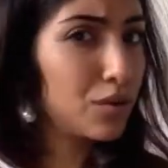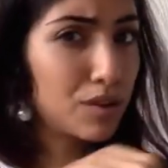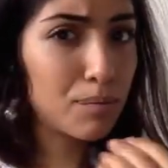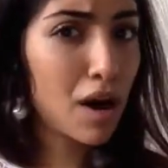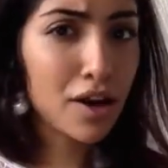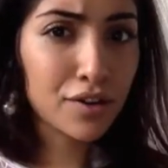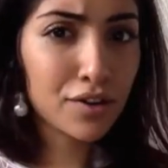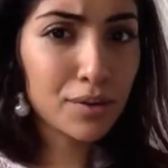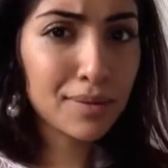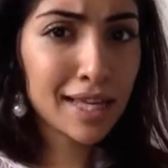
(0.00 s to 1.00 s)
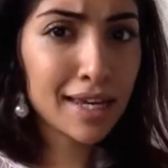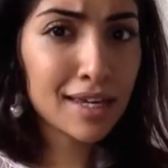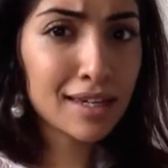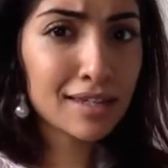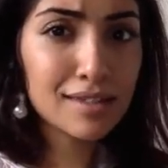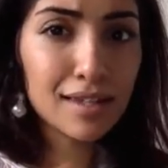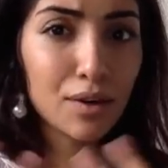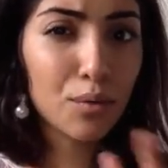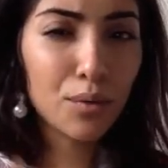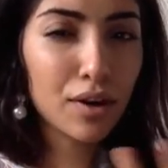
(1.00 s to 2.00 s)
what the part you're going to play is, like
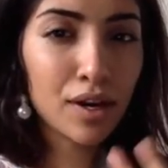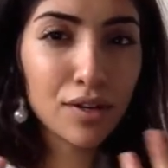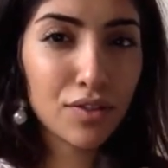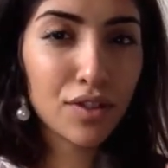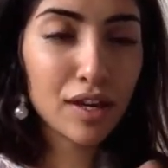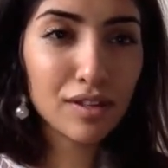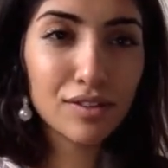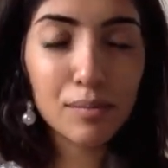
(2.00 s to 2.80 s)
what kind of things.